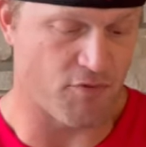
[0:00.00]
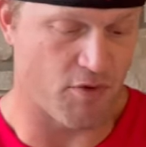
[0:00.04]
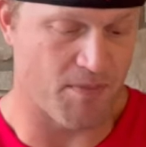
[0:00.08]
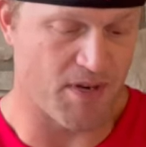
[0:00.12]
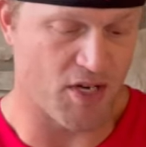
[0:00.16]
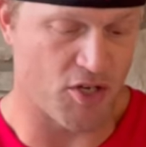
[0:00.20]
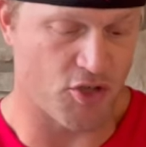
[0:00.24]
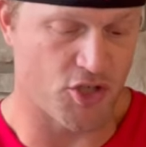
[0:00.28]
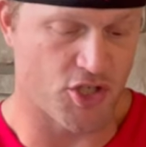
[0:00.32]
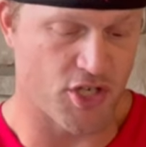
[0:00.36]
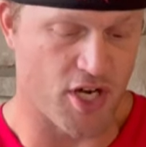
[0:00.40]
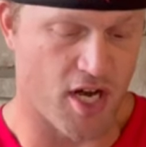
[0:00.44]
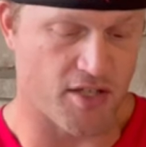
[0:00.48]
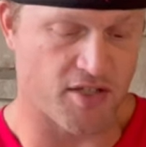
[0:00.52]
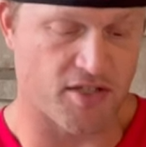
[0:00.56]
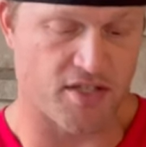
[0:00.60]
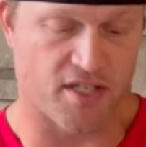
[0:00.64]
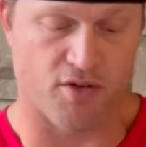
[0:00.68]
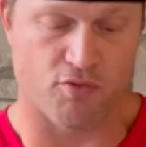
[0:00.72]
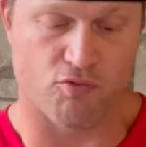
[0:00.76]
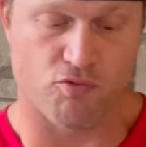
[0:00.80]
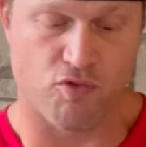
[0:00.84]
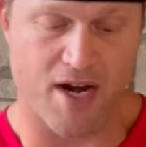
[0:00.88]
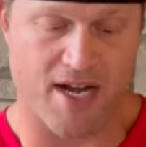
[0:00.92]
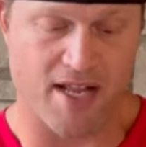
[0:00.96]
Ramir
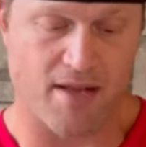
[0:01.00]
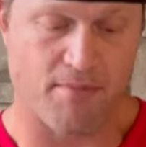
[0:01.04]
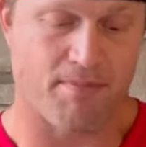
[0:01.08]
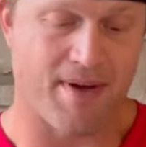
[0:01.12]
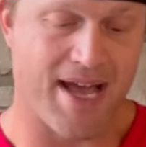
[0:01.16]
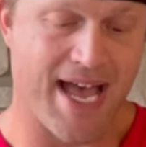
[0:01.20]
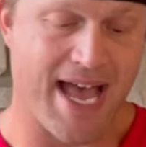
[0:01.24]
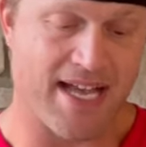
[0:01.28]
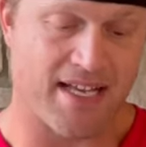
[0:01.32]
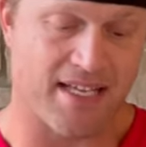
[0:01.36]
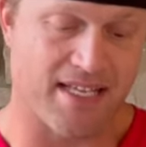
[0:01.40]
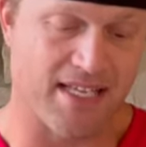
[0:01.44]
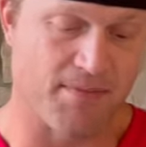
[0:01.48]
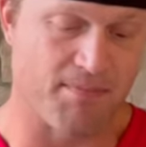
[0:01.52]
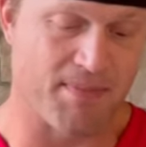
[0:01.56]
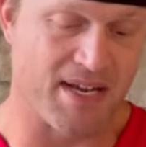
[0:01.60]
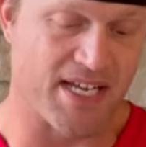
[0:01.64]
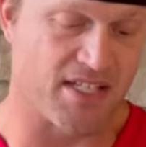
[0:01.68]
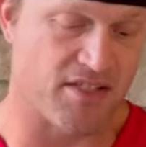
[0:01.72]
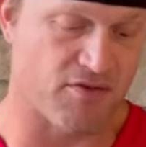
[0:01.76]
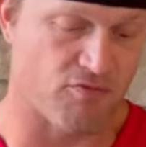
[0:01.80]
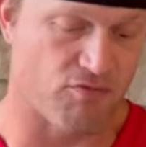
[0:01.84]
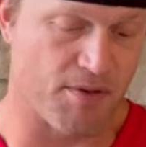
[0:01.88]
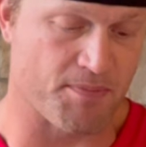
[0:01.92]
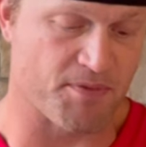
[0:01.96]
Johnson, a running back,
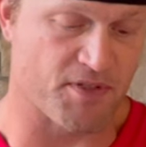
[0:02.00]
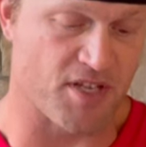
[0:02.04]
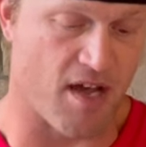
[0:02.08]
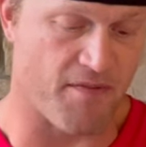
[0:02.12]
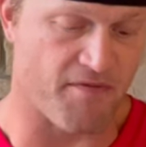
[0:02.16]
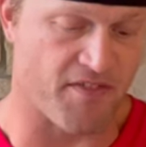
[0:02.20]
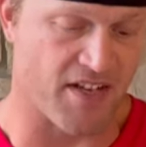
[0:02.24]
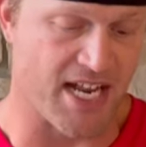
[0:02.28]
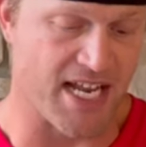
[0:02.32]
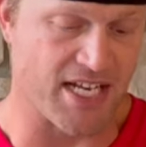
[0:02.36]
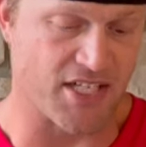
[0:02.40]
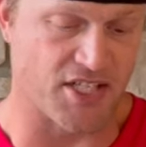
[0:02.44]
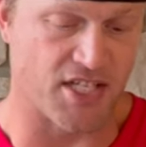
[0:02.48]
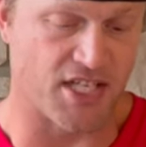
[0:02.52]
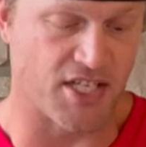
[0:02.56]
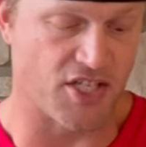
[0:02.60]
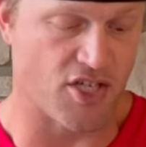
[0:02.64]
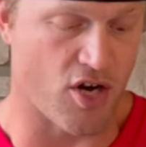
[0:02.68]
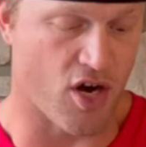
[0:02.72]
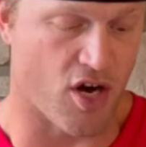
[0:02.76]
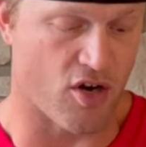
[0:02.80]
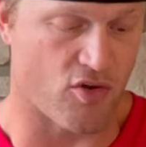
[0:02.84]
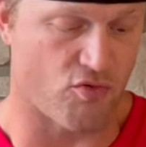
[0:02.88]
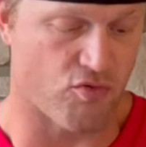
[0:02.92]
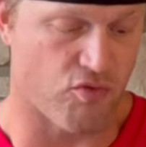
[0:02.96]
rips off an
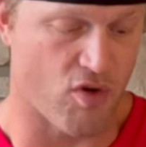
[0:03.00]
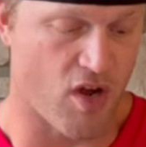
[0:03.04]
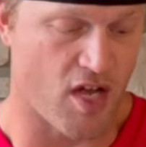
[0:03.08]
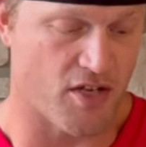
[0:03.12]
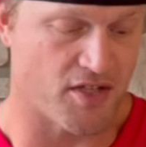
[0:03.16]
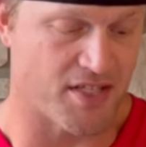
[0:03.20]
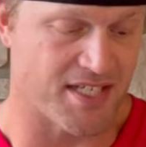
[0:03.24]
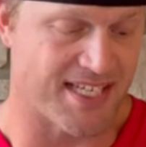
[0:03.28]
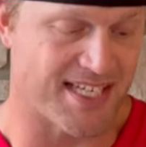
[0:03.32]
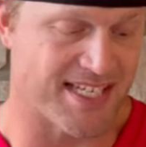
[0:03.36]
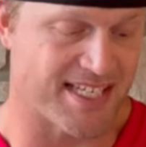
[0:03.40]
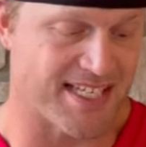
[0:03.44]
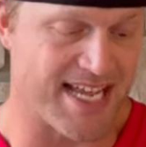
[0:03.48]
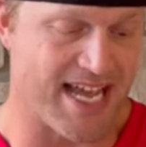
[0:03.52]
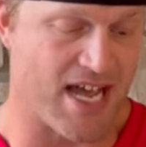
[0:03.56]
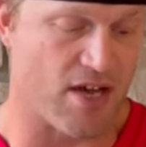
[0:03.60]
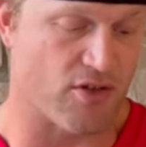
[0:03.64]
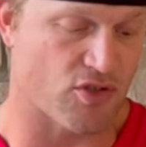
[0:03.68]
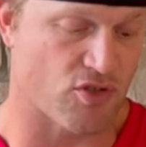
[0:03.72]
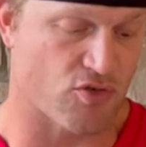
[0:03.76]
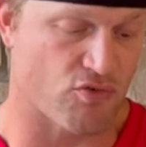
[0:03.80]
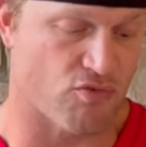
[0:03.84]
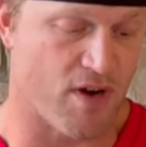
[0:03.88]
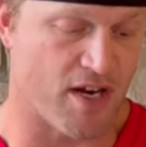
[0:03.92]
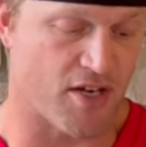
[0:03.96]
18-yard run to get
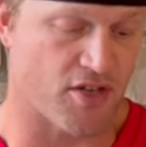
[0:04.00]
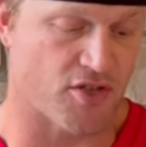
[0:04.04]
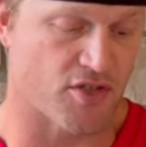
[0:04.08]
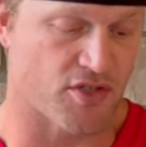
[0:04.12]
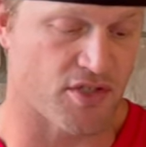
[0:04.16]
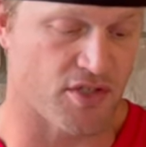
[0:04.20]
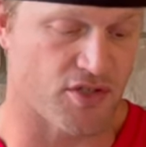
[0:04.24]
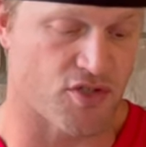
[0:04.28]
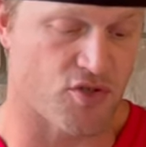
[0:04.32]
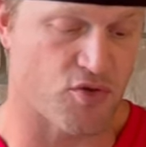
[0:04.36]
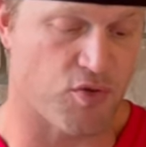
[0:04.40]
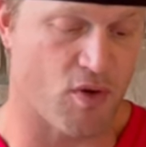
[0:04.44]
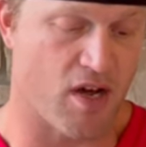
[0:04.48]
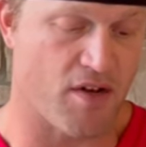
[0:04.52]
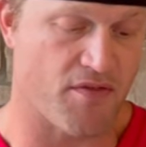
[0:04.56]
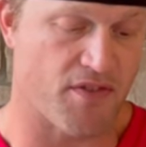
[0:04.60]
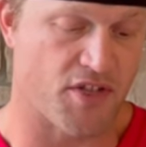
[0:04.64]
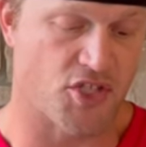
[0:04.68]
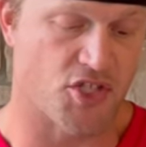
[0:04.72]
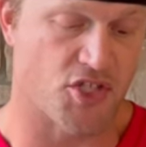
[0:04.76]
down to Rutgers' 12th.